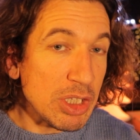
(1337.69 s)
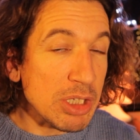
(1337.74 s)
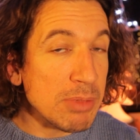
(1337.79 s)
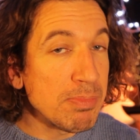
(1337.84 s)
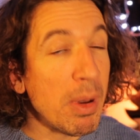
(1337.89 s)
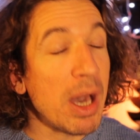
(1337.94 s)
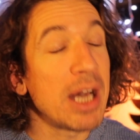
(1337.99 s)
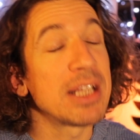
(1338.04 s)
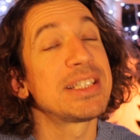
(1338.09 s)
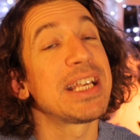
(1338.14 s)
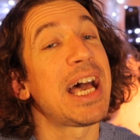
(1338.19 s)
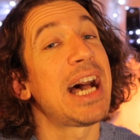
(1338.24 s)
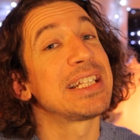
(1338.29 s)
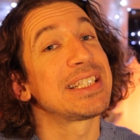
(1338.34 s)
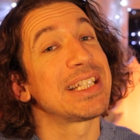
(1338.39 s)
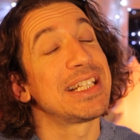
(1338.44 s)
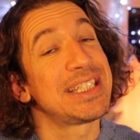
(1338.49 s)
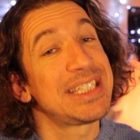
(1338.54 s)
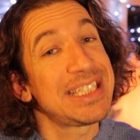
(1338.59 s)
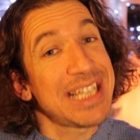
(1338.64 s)
But as
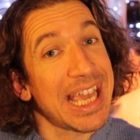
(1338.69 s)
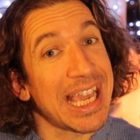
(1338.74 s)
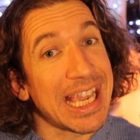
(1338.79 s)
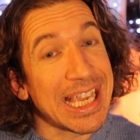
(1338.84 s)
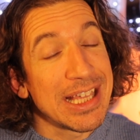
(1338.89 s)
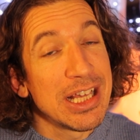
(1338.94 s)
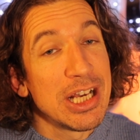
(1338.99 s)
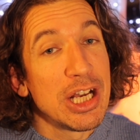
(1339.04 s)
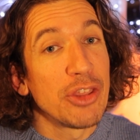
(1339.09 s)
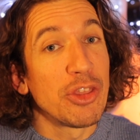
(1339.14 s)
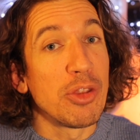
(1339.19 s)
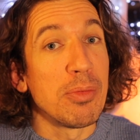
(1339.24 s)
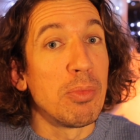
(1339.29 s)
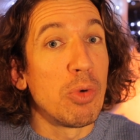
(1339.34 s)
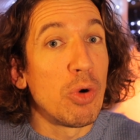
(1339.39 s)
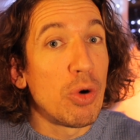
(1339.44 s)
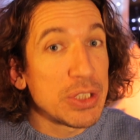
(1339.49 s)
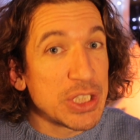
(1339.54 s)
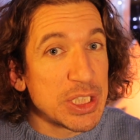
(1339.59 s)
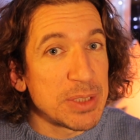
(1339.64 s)
I say, the
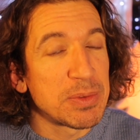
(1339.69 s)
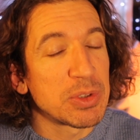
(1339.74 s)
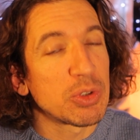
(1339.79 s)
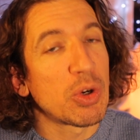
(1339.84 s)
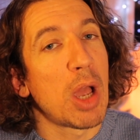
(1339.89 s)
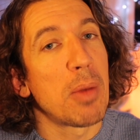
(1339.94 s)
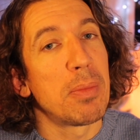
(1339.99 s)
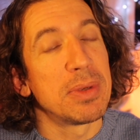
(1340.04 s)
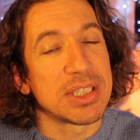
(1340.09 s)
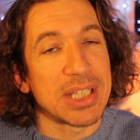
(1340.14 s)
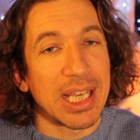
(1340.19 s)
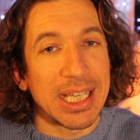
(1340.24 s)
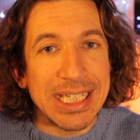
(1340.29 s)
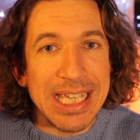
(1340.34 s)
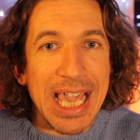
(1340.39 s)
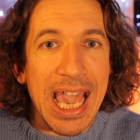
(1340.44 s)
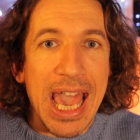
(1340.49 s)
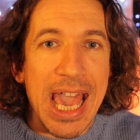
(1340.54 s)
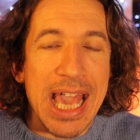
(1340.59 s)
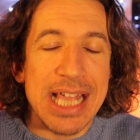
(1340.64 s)
more subscribers I
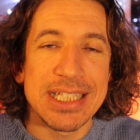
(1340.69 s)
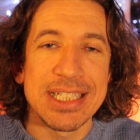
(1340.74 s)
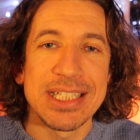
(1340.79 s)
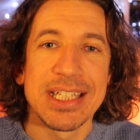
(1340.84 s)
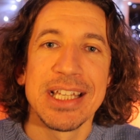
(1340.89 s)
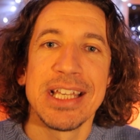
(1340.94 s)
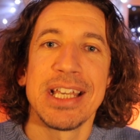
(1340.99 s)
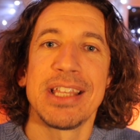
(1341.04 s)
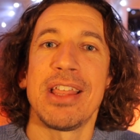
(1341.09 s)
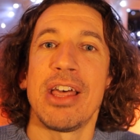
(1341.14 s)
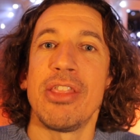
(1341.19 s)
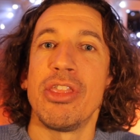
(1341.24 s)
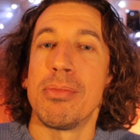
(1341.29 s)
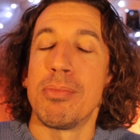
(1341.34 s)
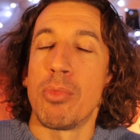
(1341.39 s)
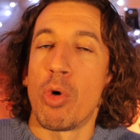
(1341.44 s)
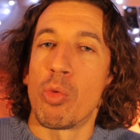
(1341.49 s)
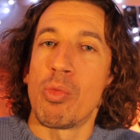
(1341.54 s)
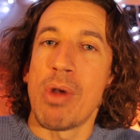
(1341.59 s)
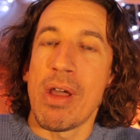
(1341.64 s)
get, then the
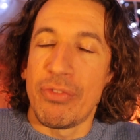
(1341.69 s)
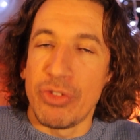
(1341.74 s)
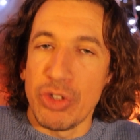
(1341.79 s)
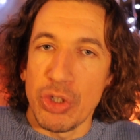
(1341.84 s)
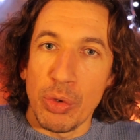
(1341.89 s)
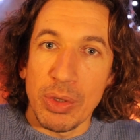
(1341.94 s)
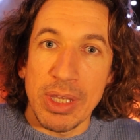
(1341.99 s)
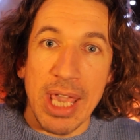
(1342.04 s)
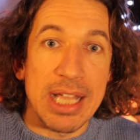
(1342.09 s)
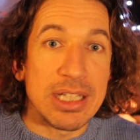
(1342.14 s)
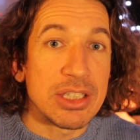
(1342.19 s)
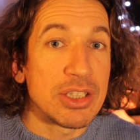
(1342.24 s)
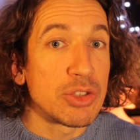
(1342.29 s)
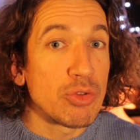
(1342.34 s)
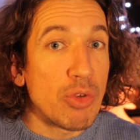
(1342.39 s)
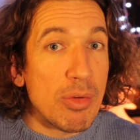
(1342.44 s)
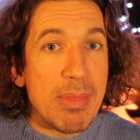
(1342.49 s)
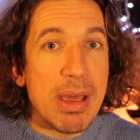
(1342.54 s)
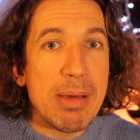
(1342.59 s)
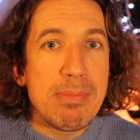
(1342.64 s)
more revenue you get. Because
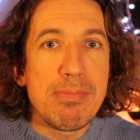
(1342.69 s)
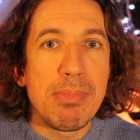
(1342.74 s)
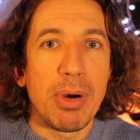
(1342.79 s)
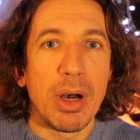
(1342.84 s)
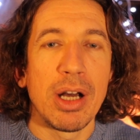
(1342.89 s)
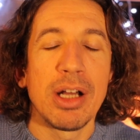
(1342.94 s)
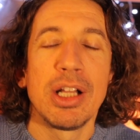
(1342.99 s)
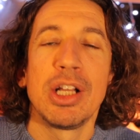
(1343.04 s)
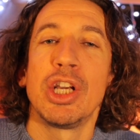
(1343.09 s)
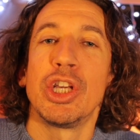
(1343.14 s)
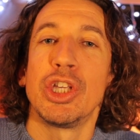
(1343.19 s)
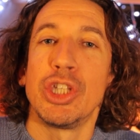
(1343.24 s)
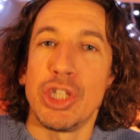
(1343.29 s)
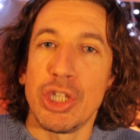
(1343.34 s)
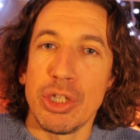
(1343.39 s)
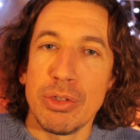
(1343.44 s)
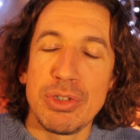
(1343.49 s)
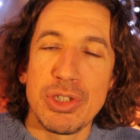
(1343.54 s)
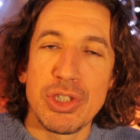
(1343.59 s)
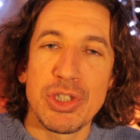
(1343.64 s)
remember,
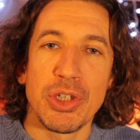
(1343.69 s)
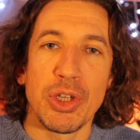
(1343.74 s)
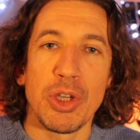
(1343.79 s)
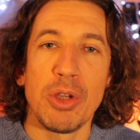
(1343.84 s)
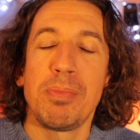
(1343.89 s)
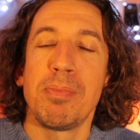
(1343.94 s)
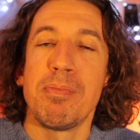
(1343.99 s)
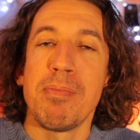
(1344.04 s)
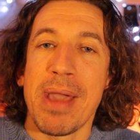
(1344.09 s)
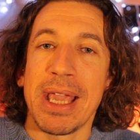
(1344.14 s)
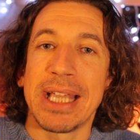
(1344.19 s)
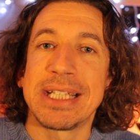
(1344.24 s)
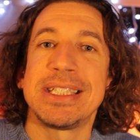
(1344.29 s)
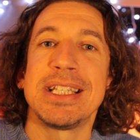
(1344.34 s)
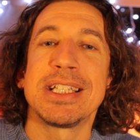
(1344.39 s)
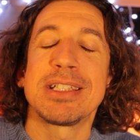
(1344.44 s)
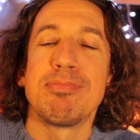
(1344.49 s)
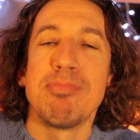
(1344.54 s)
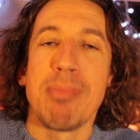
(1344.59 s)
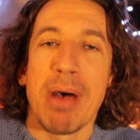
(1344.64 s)
YouTube makes
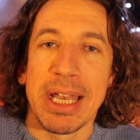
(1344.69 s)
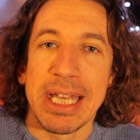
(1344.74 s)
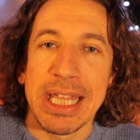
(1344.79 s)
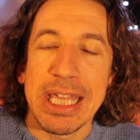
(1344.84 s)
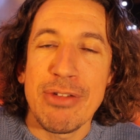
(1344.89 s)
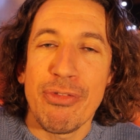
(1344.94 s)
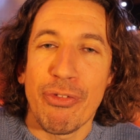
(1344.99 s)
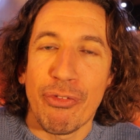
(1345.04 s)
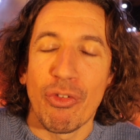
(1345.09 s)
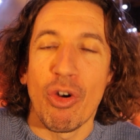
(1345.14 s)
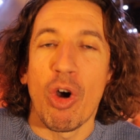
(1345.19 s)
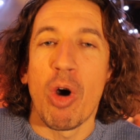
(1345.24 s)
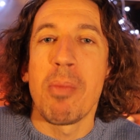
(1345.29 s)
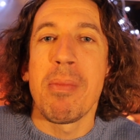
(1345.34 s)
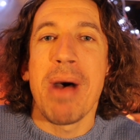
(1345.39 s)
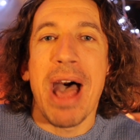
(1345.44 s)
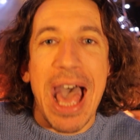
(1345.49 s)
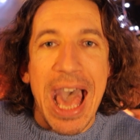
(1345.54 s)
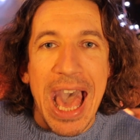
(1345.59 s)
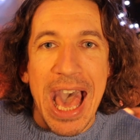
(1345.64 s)
its money
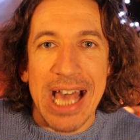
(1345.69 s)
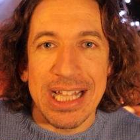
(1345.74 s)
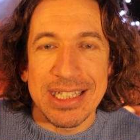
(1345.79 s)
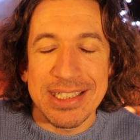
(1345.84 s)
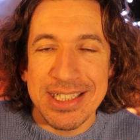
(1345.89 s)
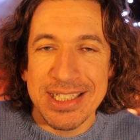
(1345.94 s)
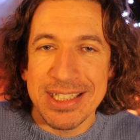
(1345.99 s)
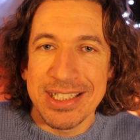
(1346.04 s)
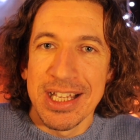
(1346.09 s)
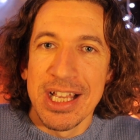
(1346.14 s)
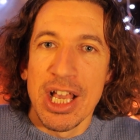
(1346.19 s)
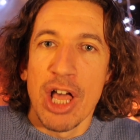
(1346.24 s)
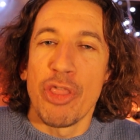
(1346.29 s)
from ads.